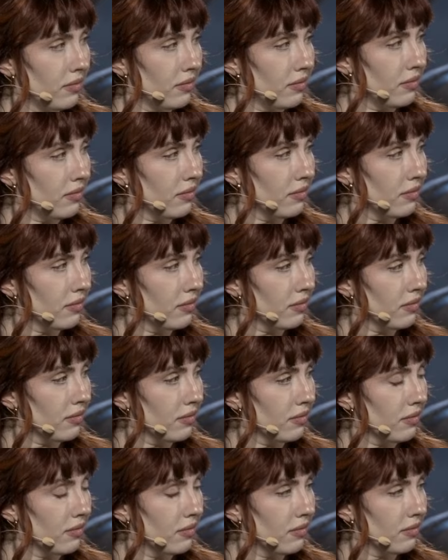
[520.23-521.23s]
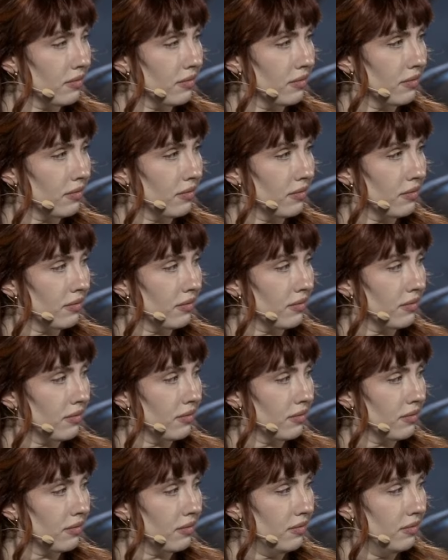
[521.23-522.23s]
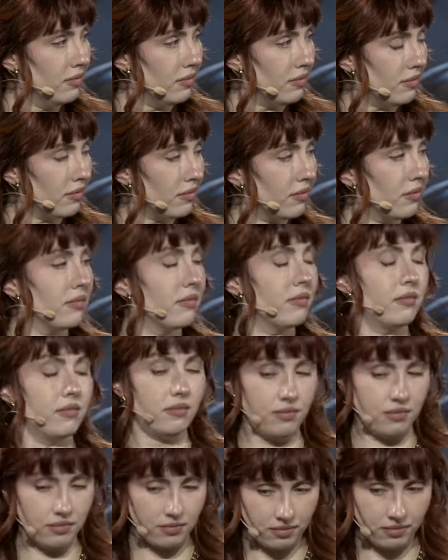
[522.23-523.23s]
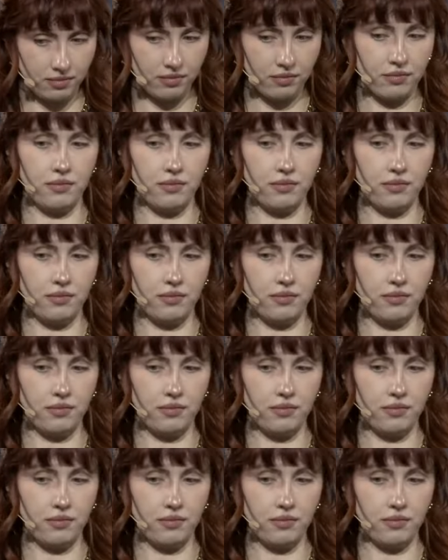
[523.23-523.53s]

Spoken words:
(not speaking)